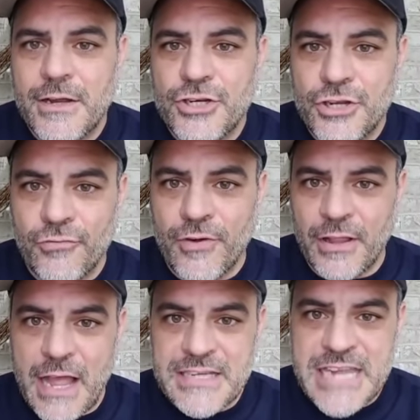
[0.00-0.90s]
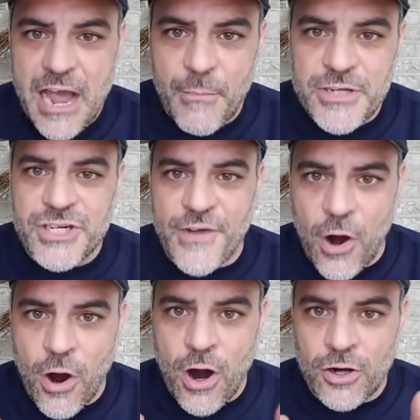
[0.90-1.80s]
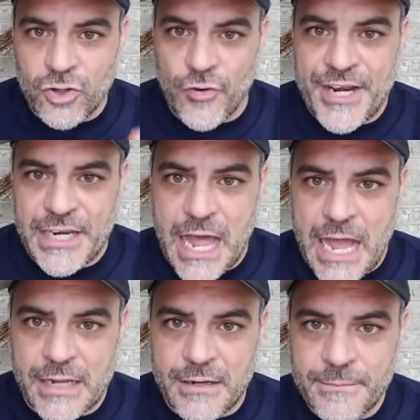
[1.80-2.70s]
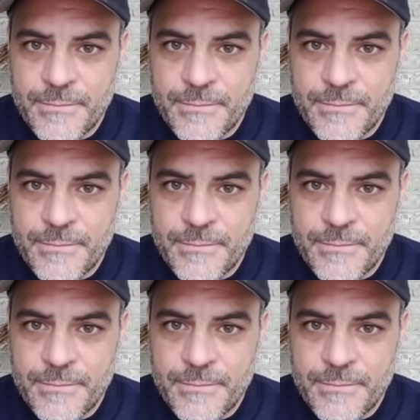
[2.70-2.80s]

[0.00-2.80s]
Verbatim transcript: do you realize how much of our gridlock,